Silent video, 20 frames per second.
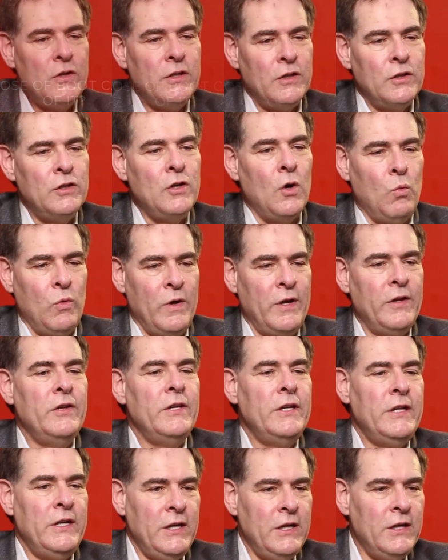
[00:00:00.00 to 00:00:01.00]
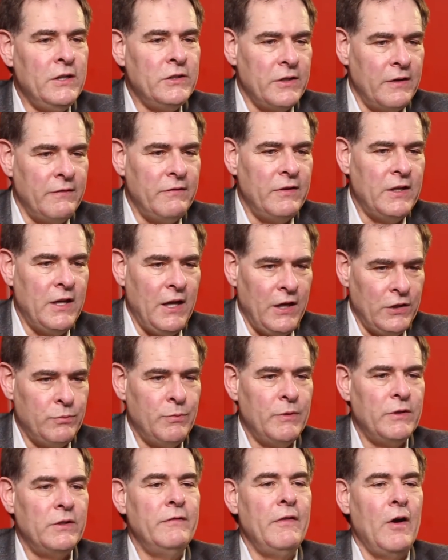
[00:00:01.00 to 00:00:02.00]
One of the keys of
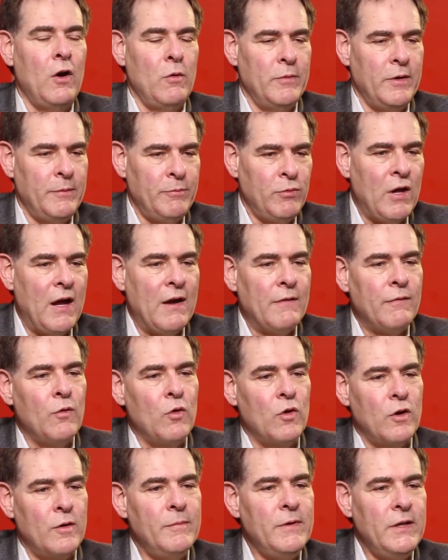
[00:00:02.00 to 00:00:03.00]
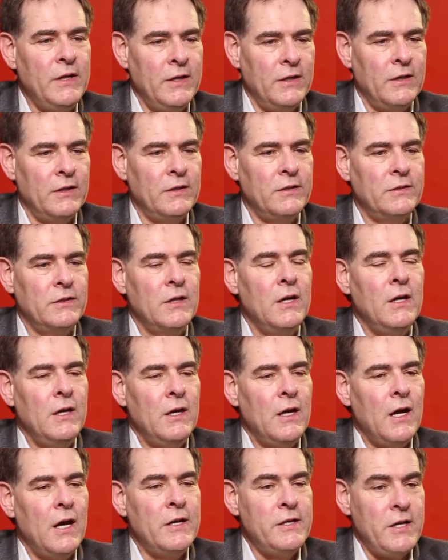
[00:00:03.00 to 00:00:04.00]
Engagement Development Platform is
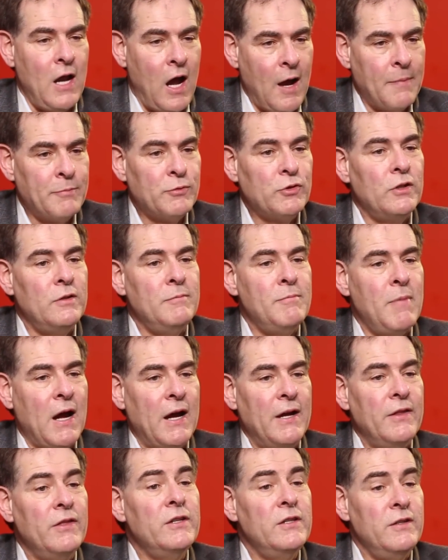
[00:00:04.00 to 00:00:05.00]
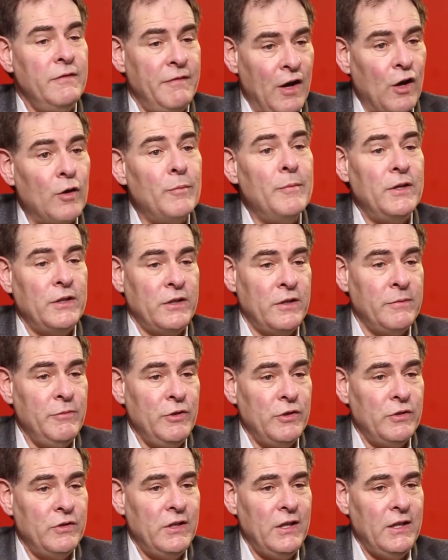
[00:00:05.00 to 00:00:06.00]
adoption by the development
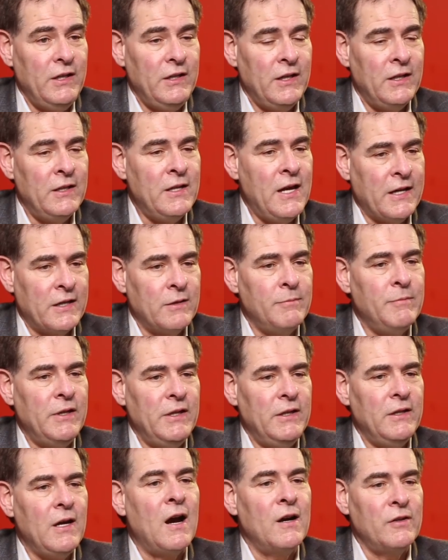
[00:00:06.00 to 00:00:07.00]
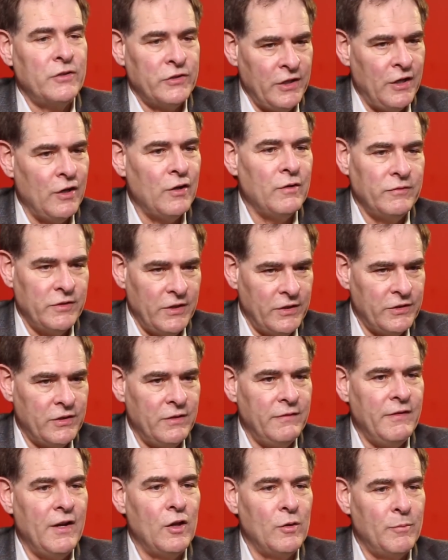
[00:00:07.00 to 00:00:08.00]
community. And that can be ourselves as
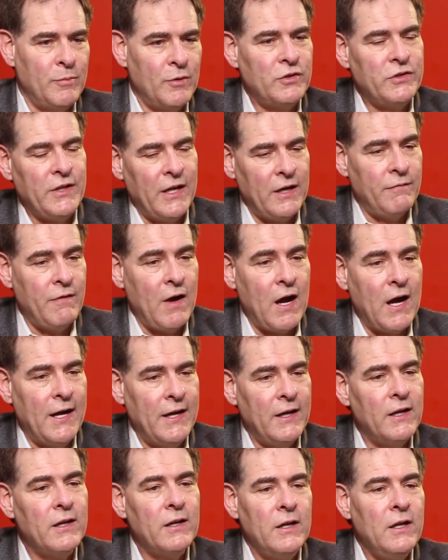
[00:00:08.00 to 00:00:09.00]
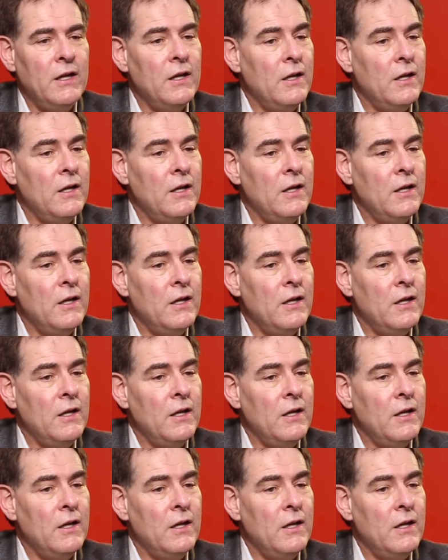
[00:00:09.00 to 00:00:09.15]
developers at Avaya.